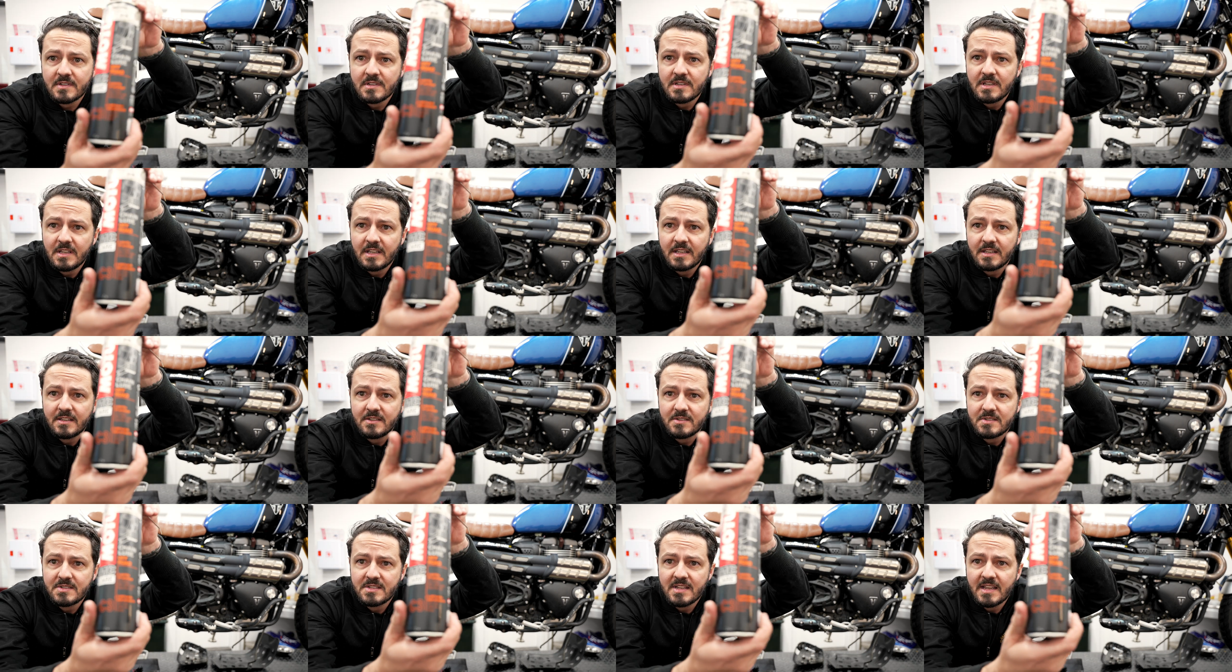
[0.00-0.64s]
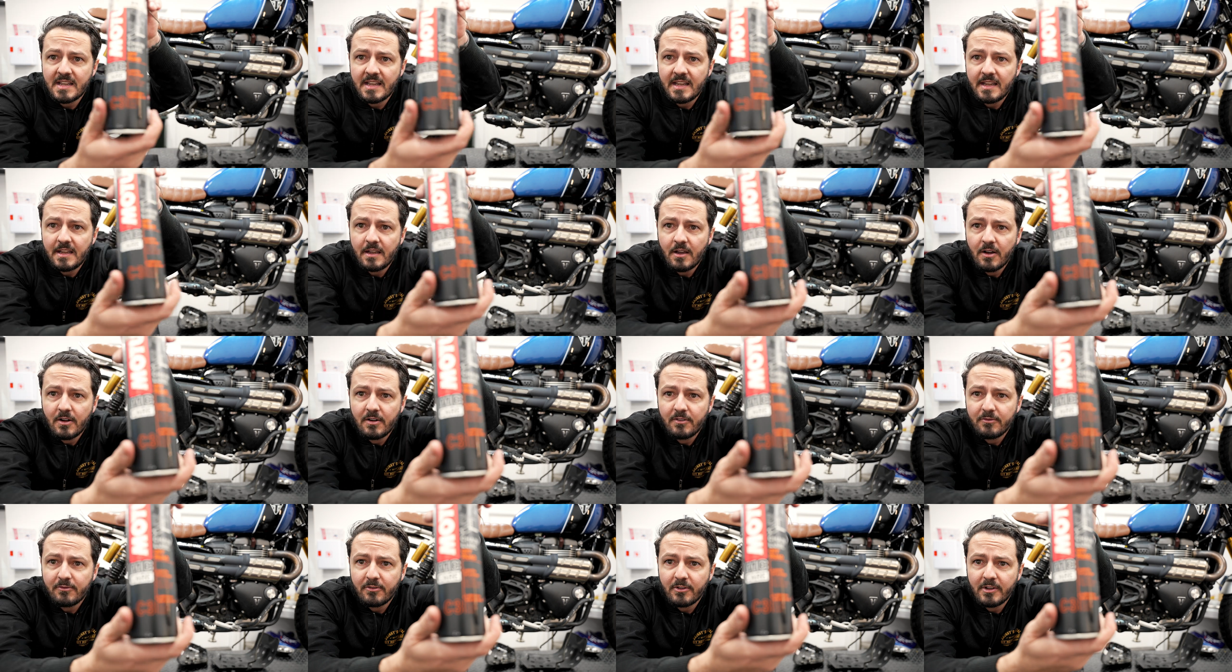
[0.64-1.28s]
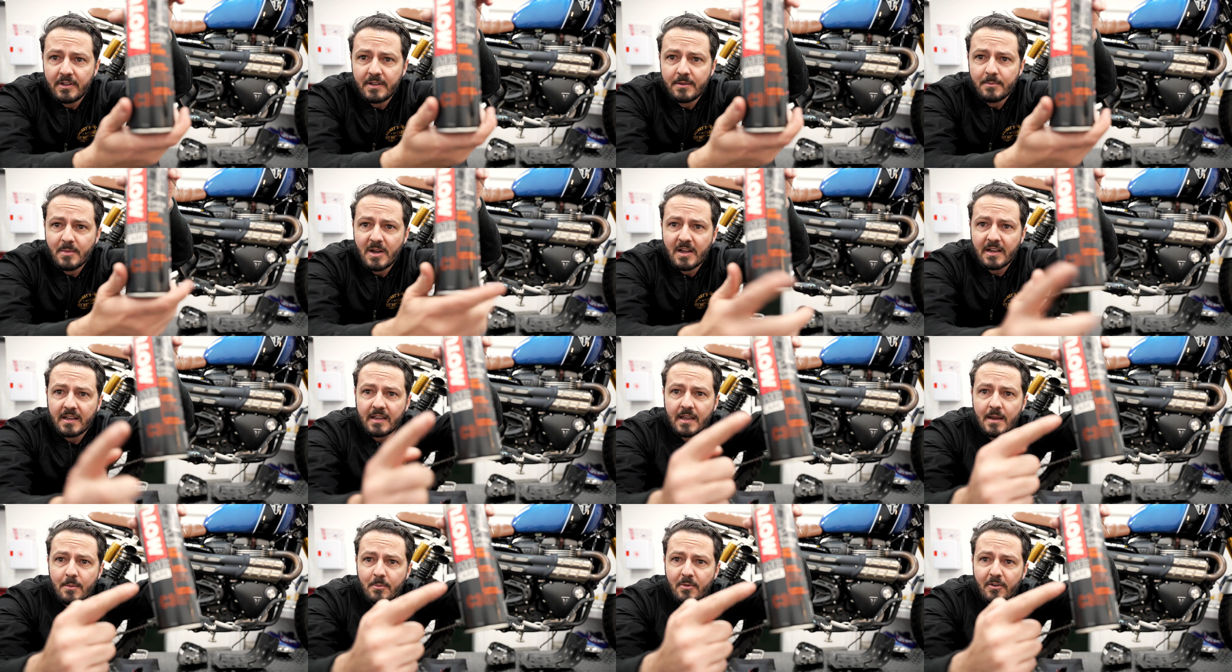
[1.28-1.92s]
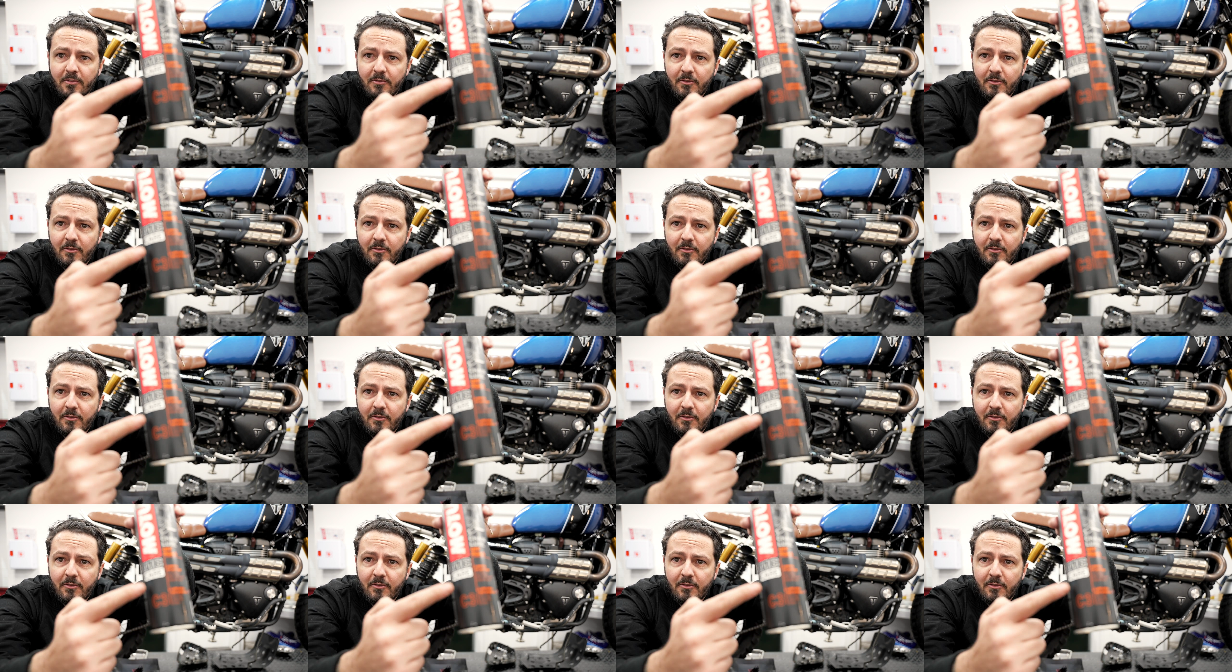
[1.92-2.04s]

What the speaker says: You can see, hopefully my camera